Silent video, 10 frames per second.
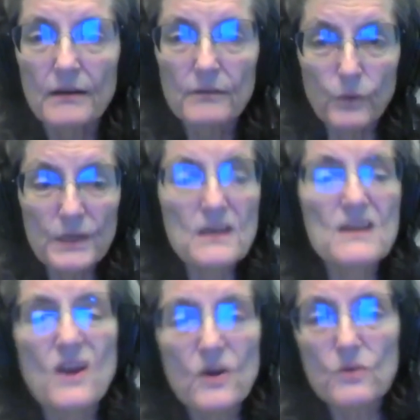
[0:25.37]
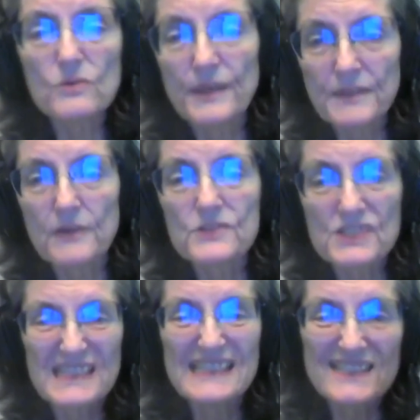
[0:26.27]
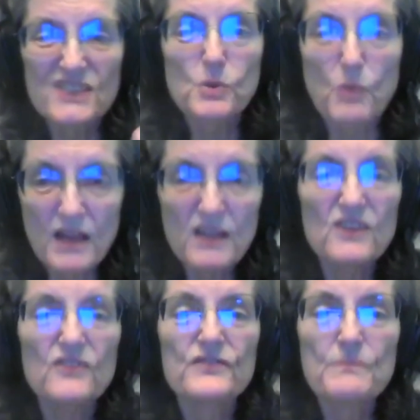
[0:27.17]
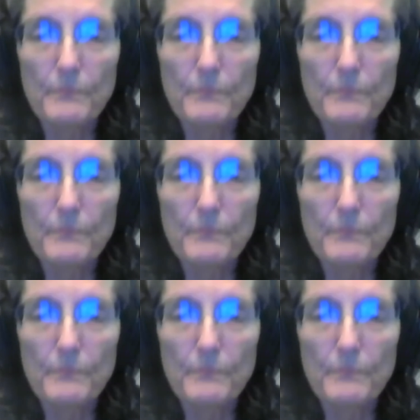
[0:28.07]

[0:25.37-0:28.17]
We know that there is these twelve